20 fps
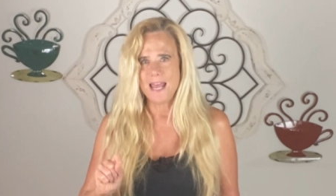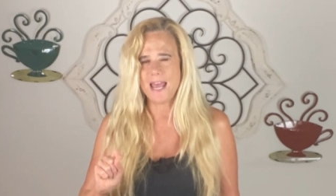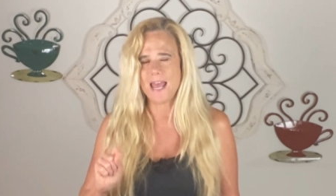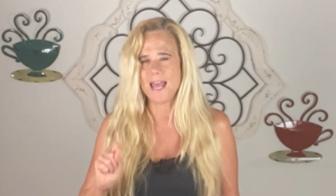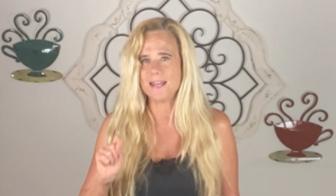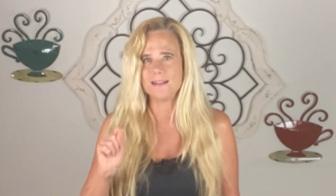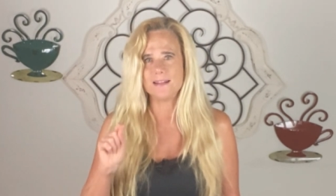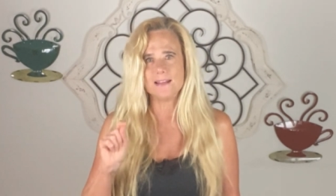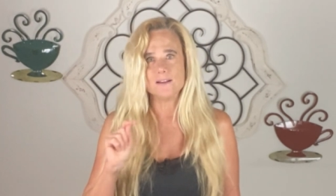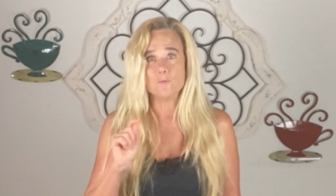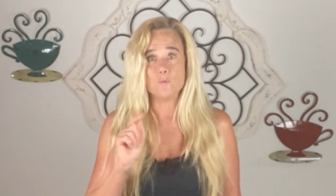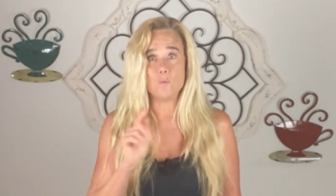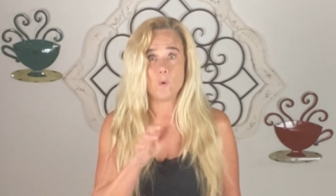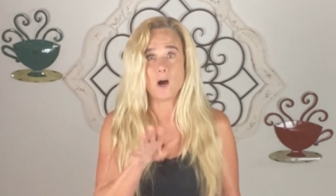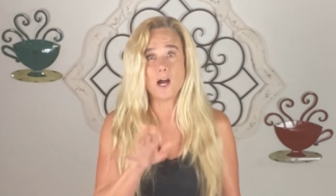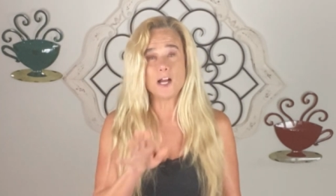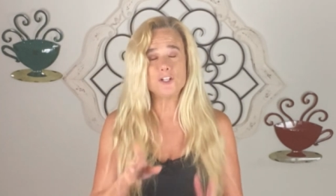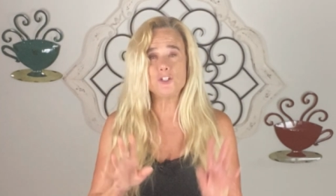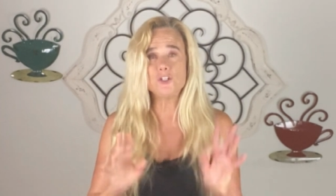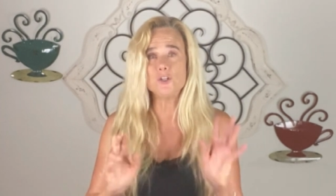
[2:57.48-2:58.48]
and
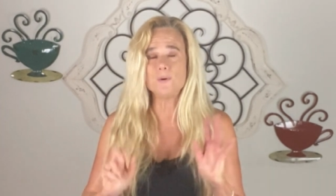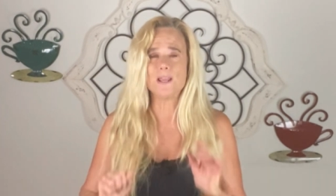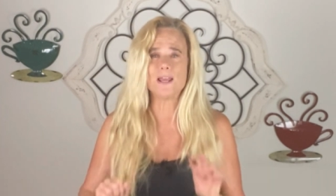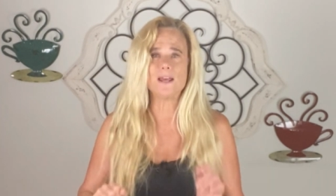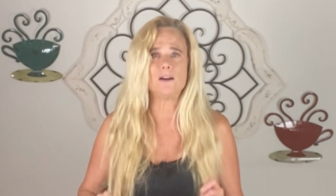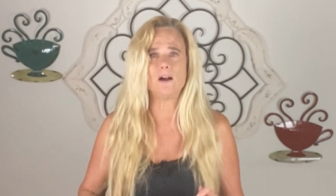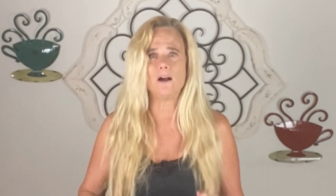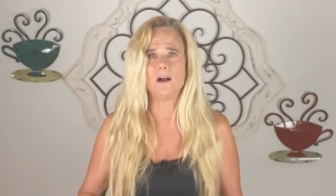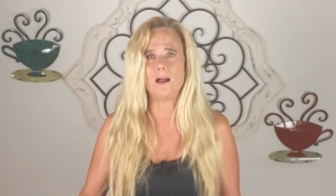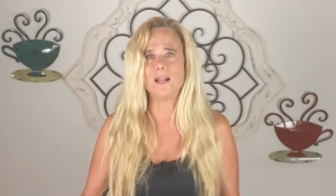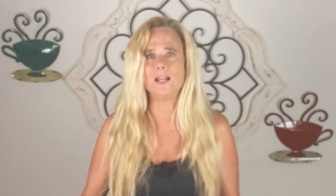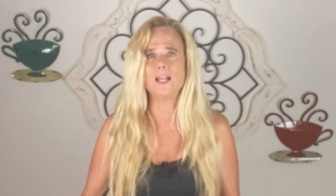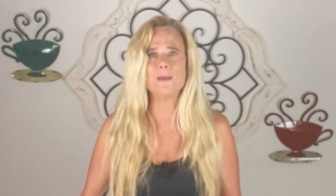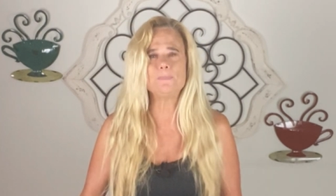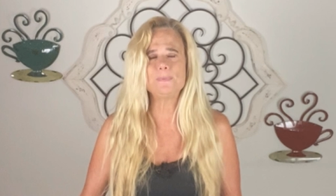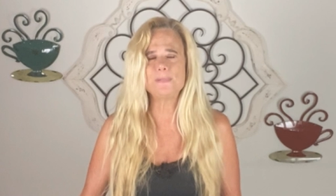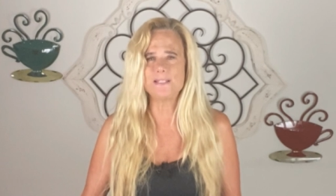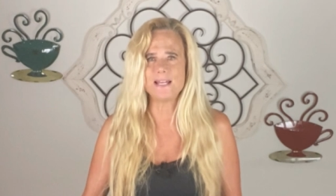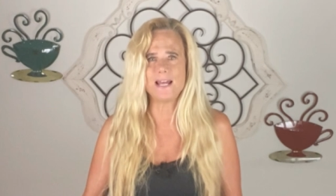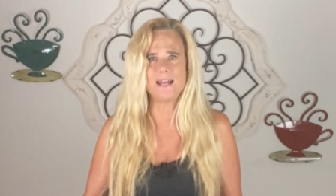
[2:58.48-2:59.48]
watch you get all
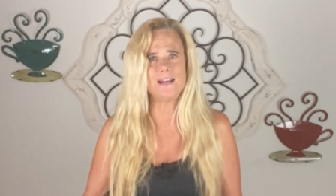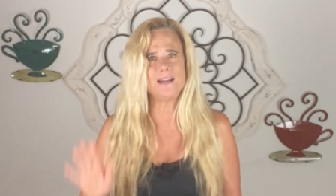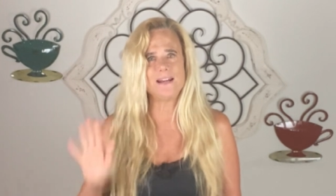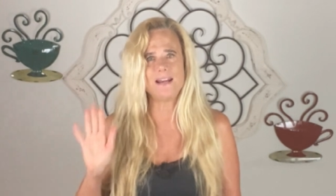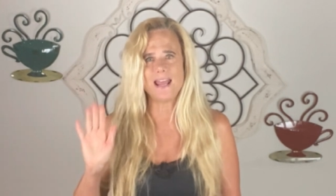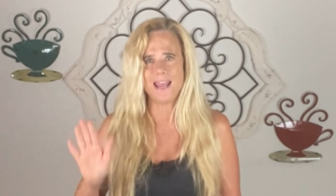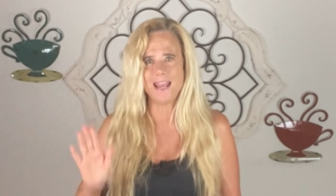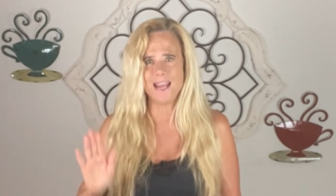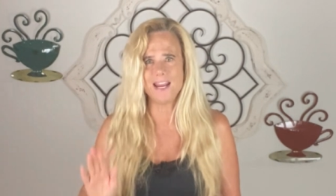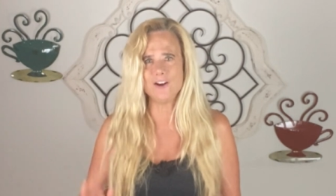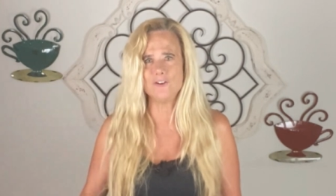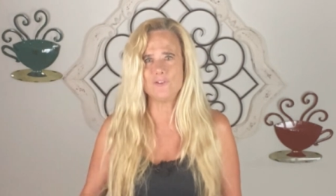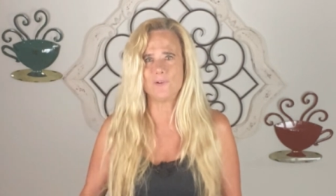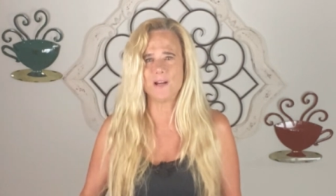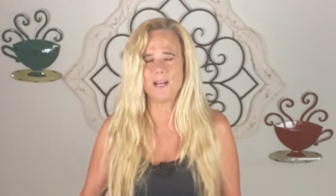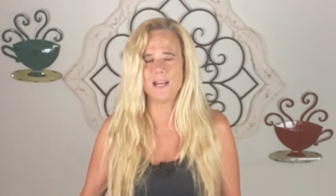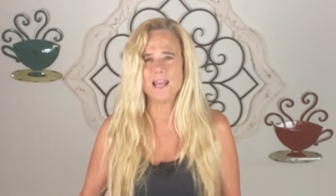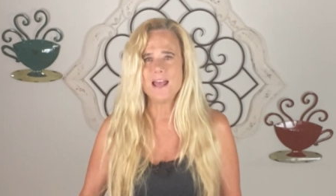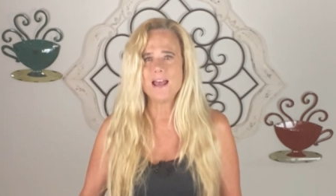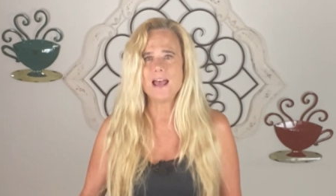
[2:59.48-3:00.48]
upset and
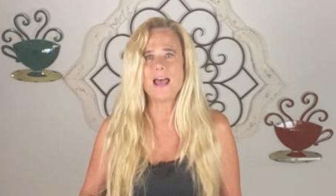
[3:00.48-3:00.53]
angry